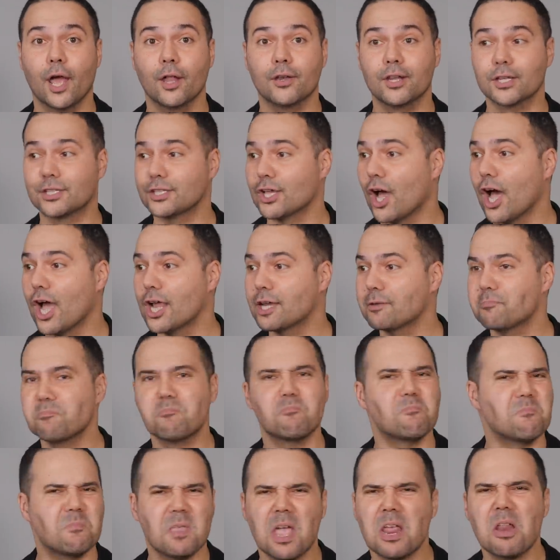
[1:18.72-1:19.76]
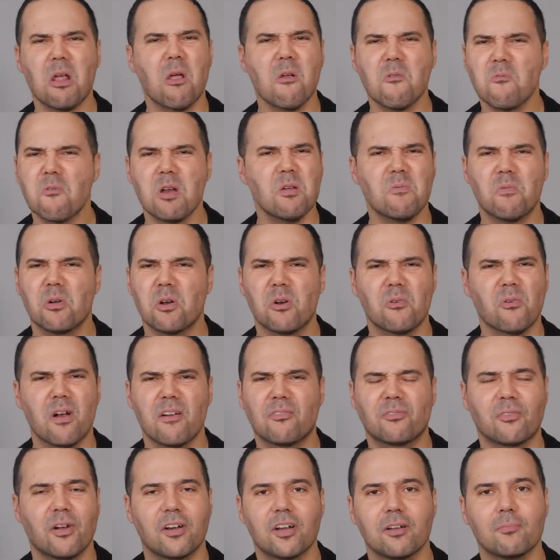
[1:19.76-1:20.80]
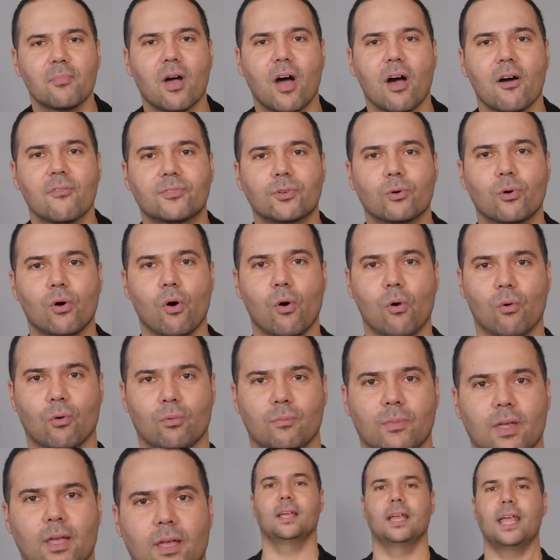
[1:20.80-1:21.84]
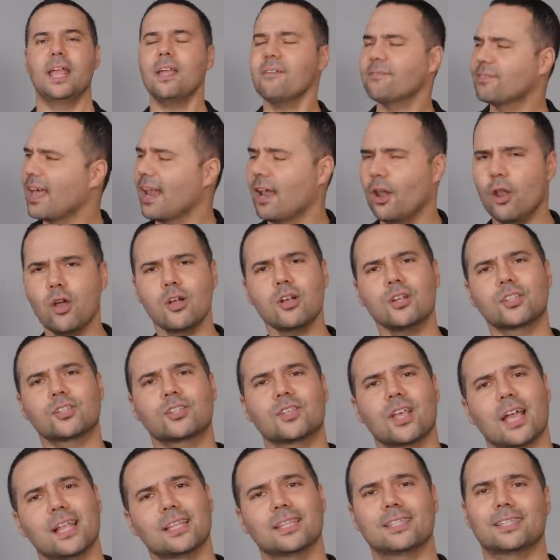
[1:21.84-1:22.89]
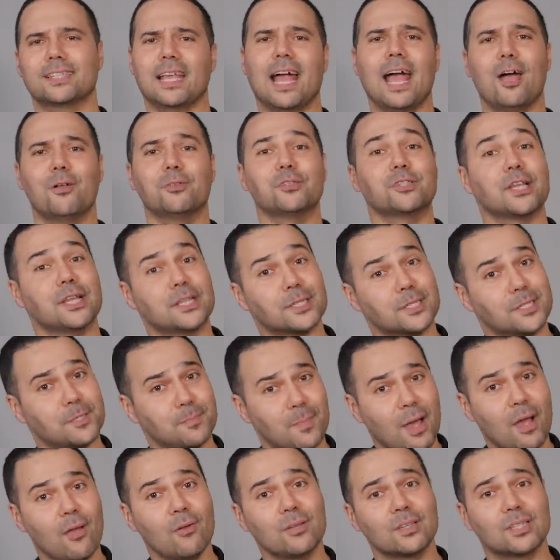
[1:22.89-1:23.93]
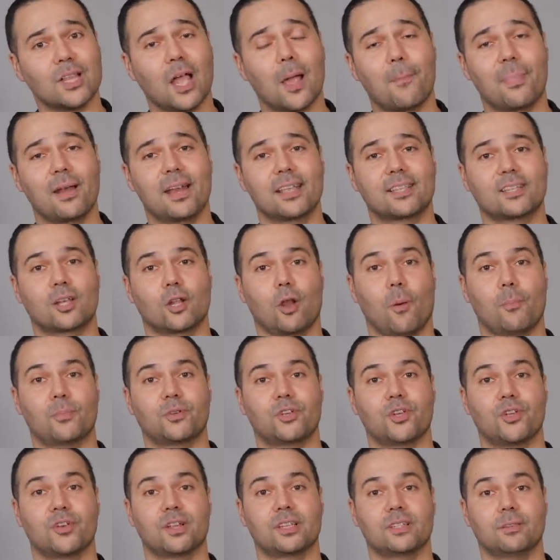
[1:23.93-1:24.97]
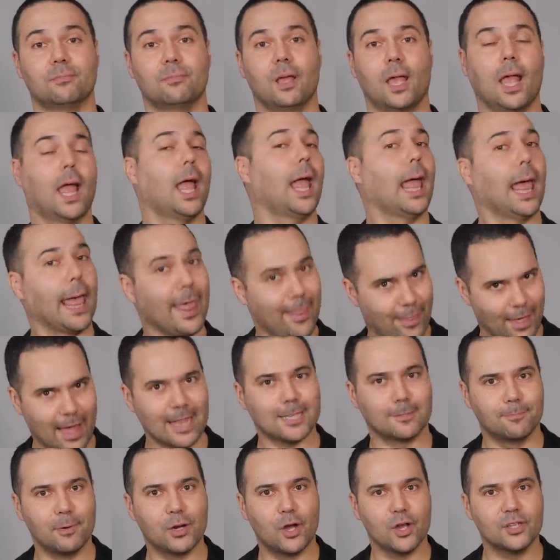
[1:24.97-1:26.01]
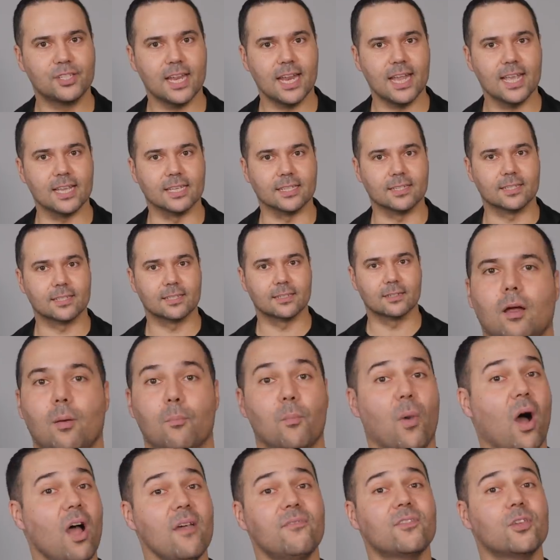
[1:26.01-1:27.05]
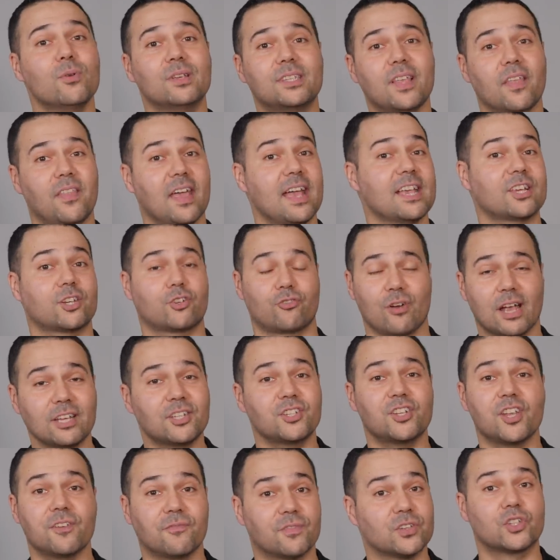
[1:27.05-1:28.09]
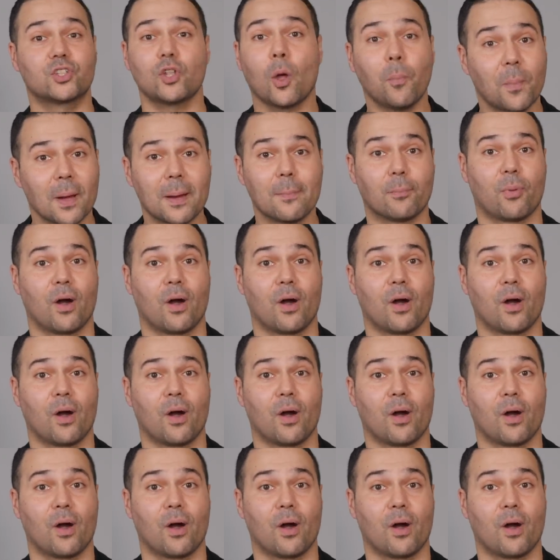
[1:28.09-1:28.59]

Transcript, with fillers: decide they don't really want a referendum after all. If that looks and sounds and smells like political opportunism, that's because it is. My view is that their strategy for stopping